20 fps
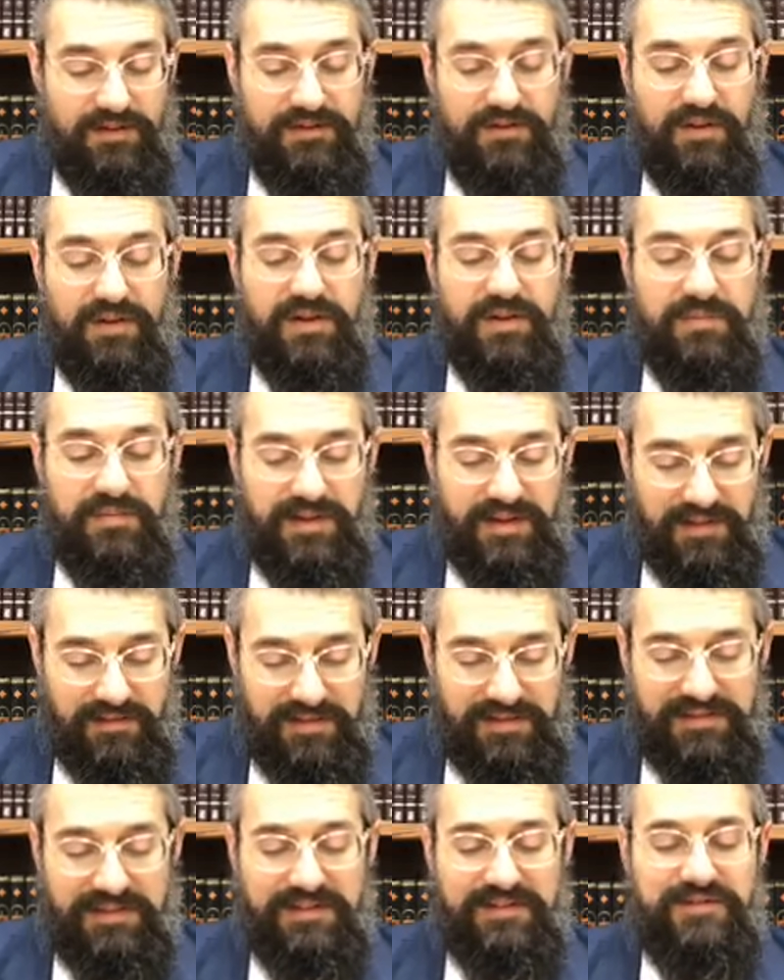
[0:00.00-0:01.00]
talk in a minute
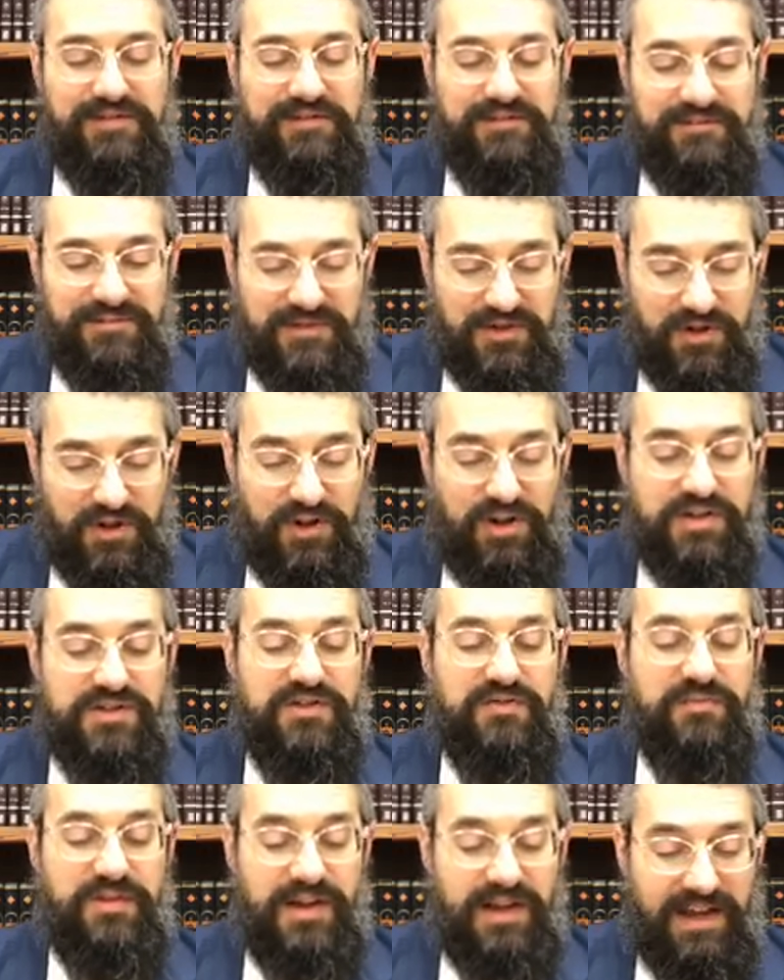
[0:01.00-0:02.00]
about that.
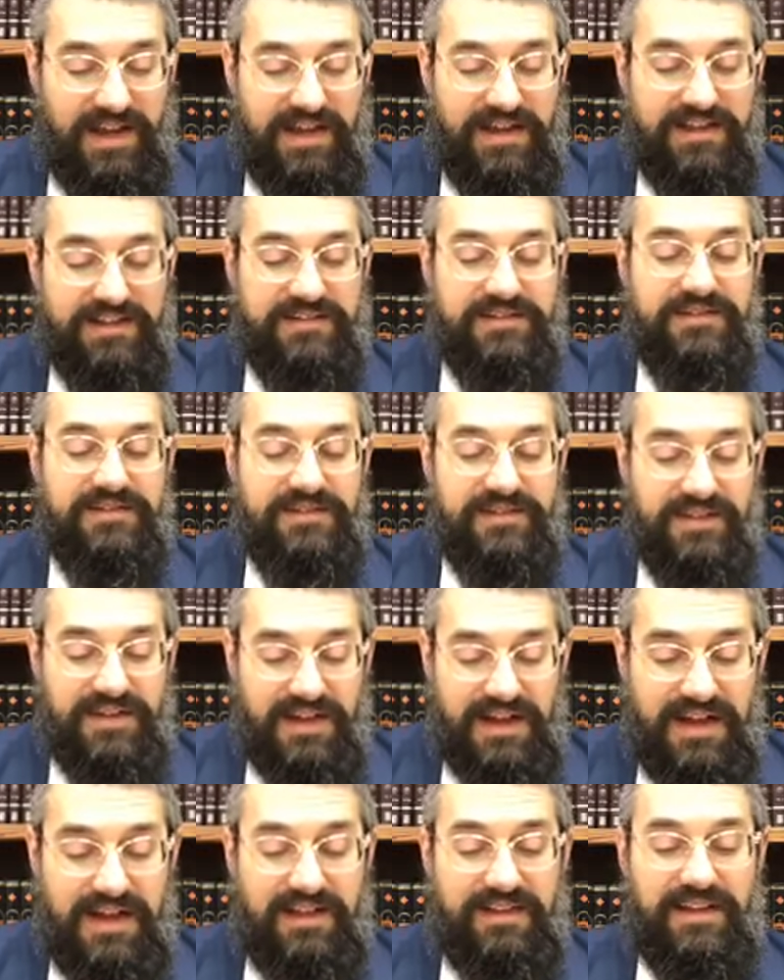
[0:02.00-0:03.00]
of Behen,
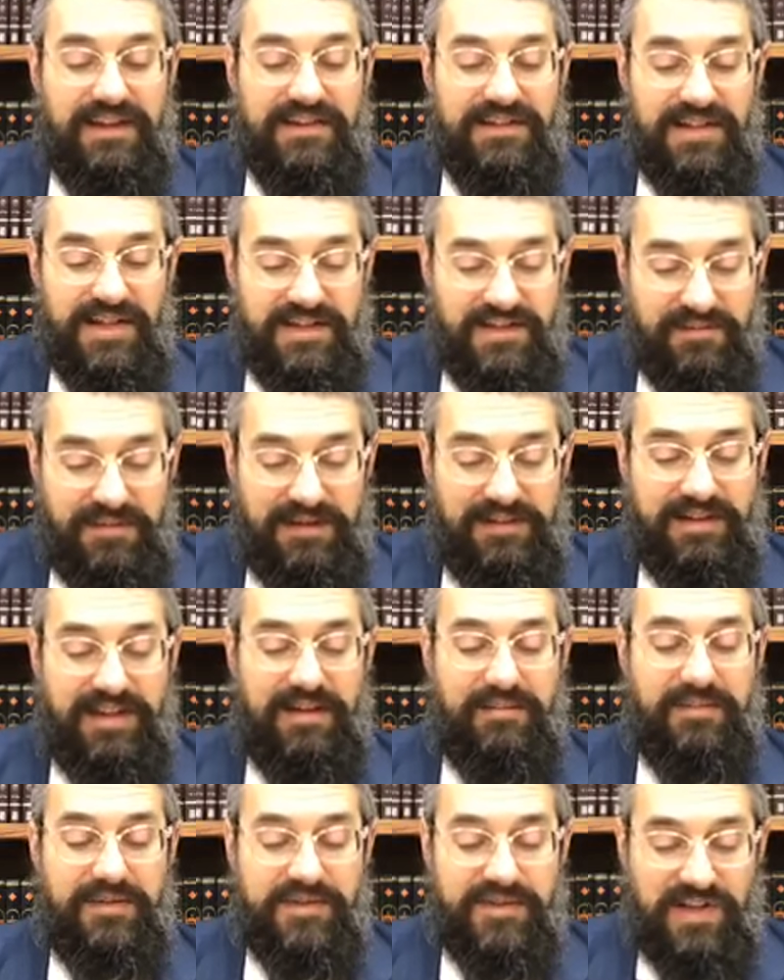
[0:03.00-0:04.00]
that it says about
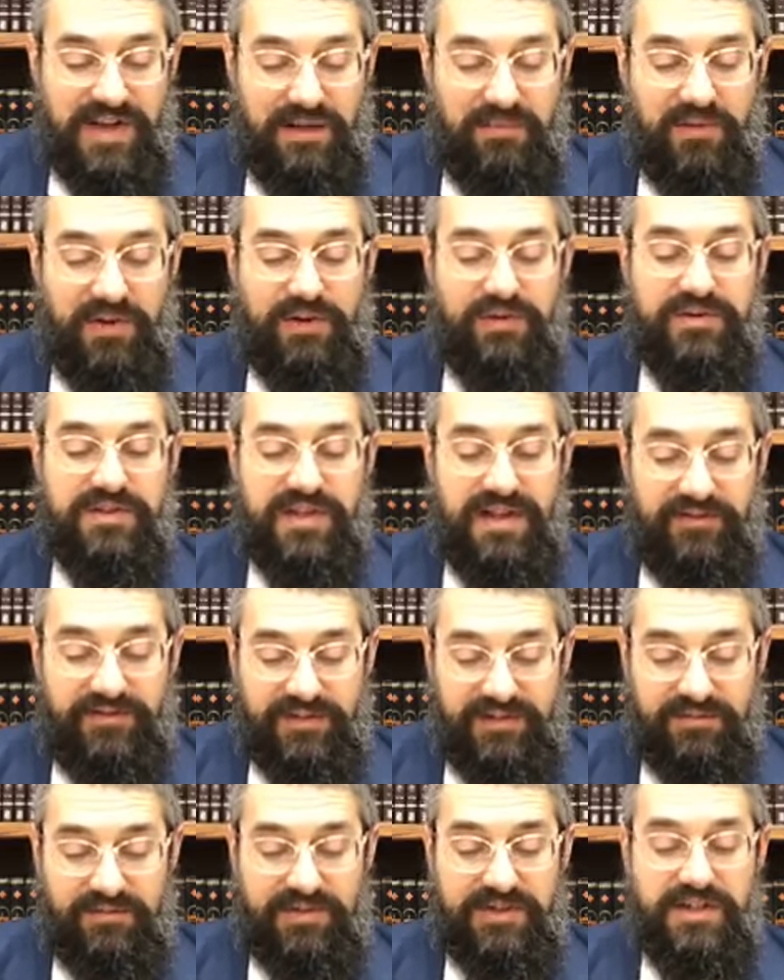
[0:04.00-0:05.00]
them in Psalm
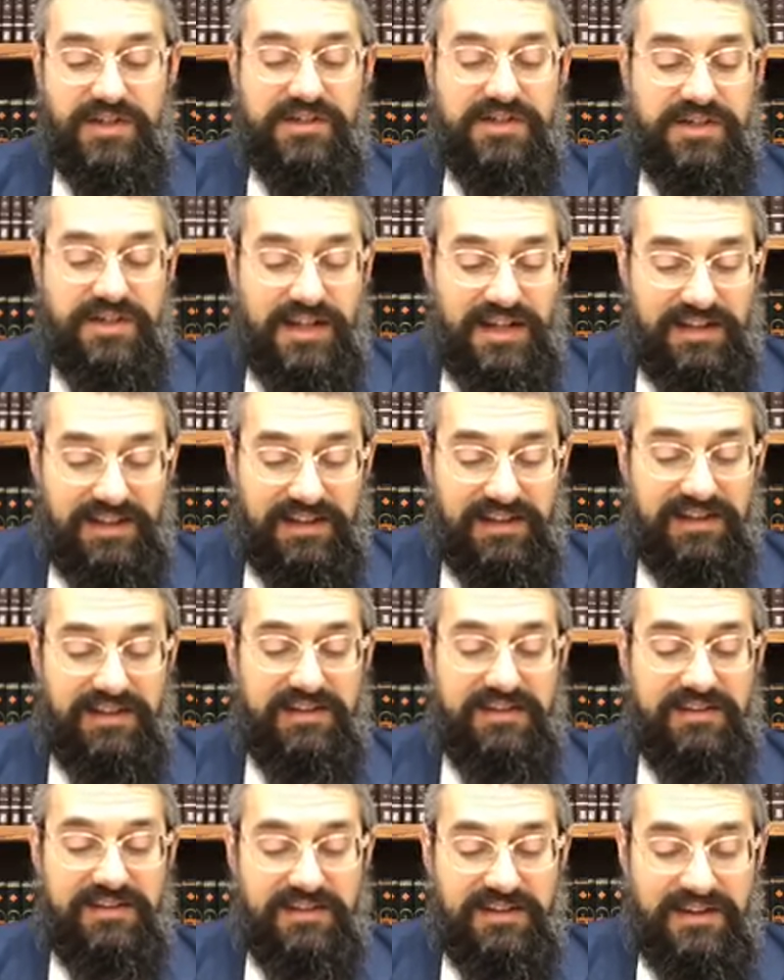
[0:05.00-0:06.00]
107, which
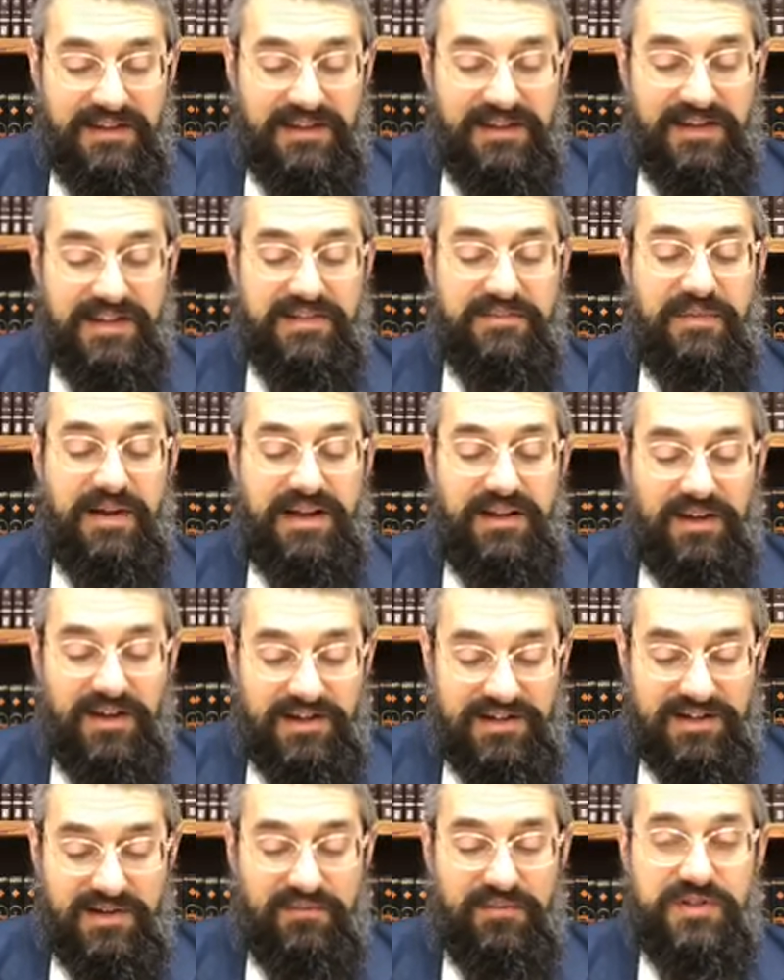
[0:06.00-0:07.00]
incidentally is by
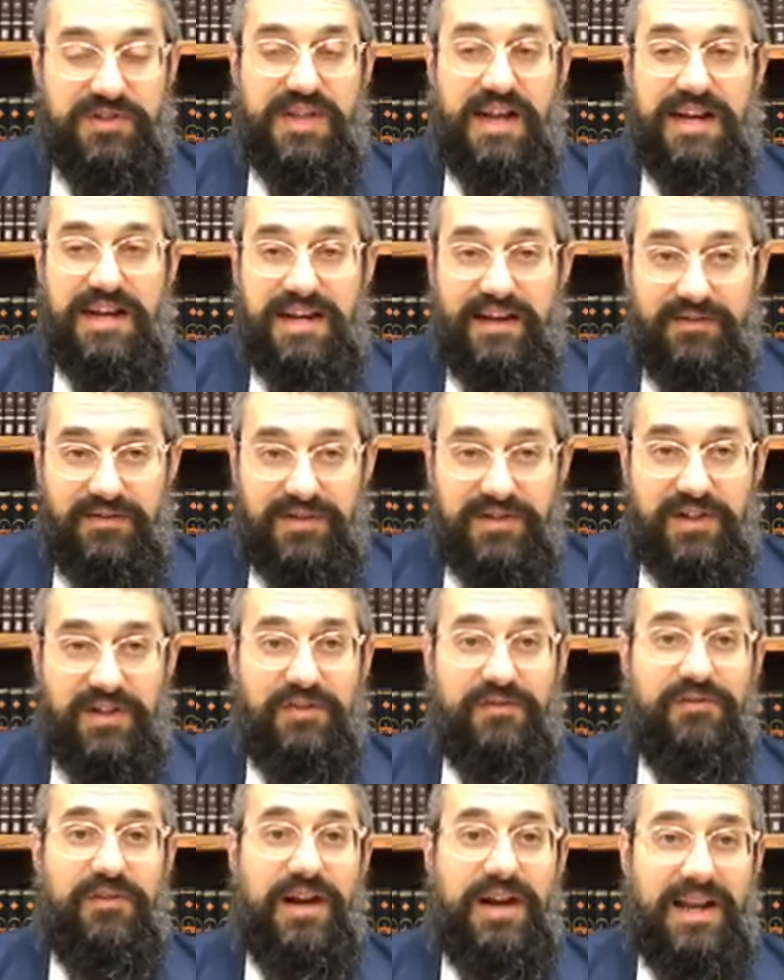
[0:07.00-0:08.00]
custom recited every
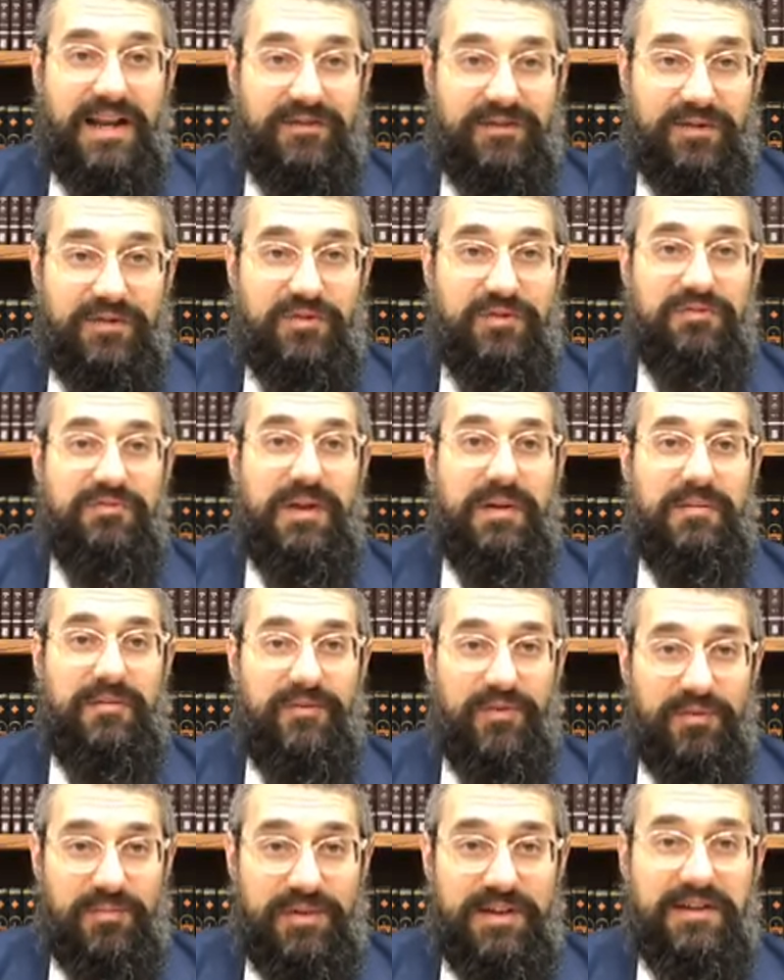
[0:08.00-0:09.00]
single Friday afternoon right
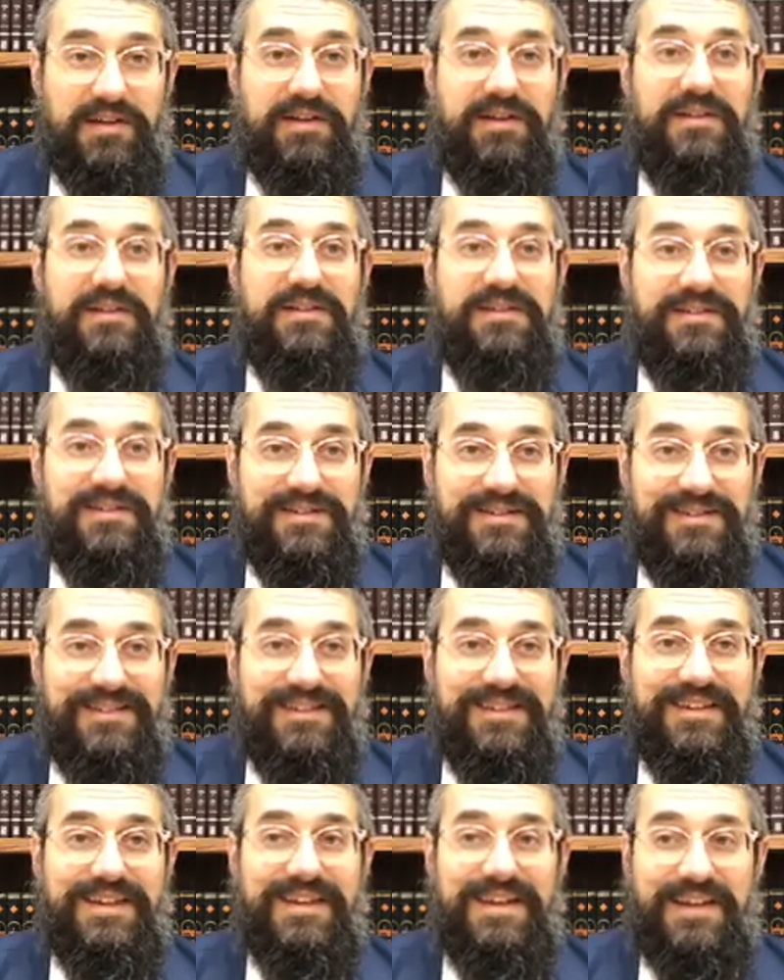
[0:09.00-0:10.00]
before Mincha.
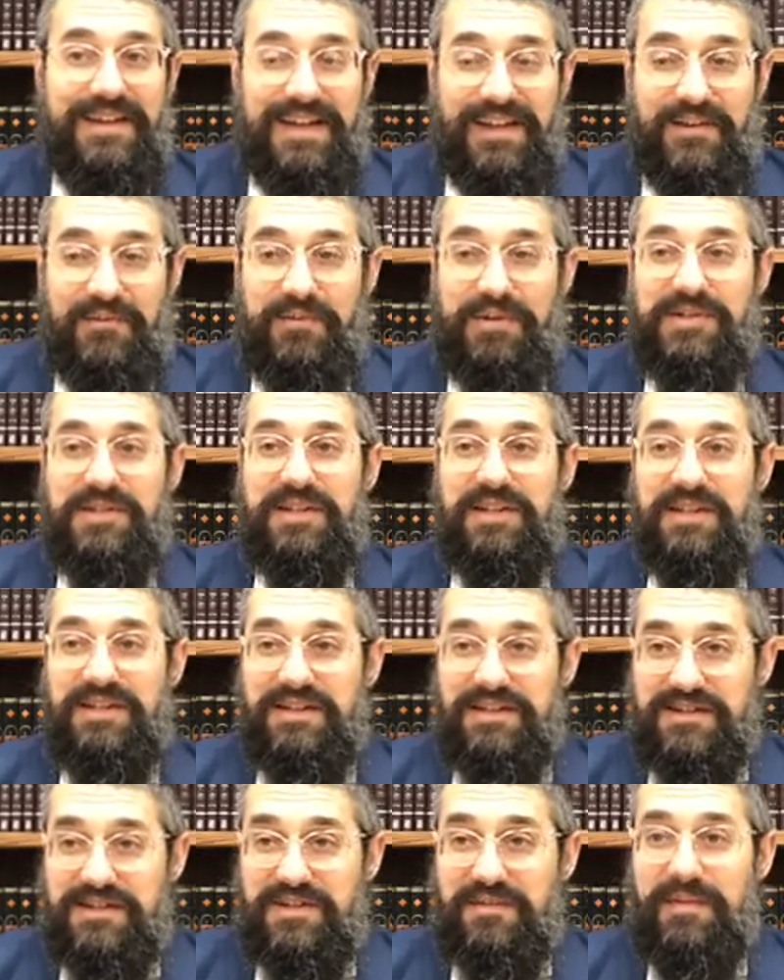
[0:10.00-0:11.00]
And the reason
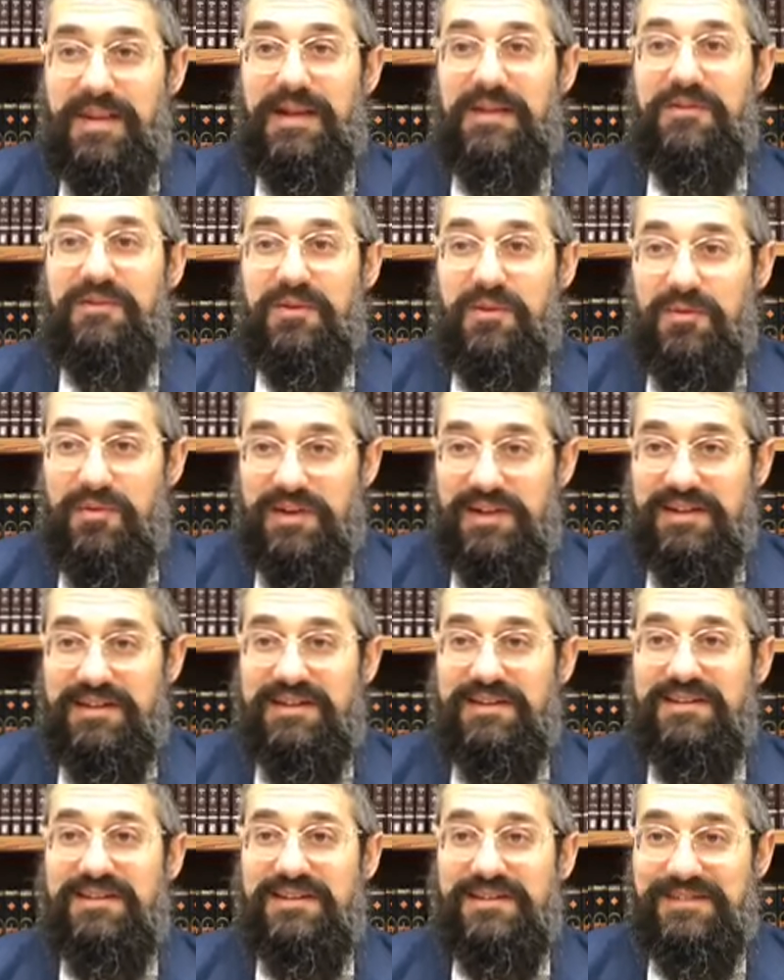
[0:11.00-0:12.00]
is you made it through a
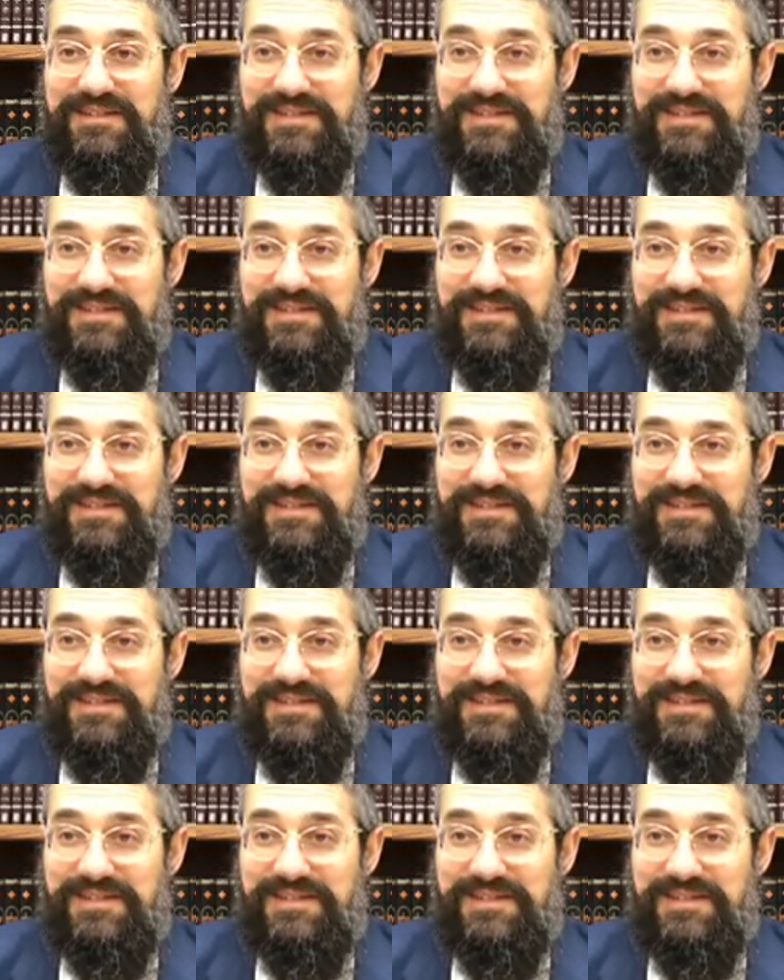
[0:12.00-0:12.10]
week,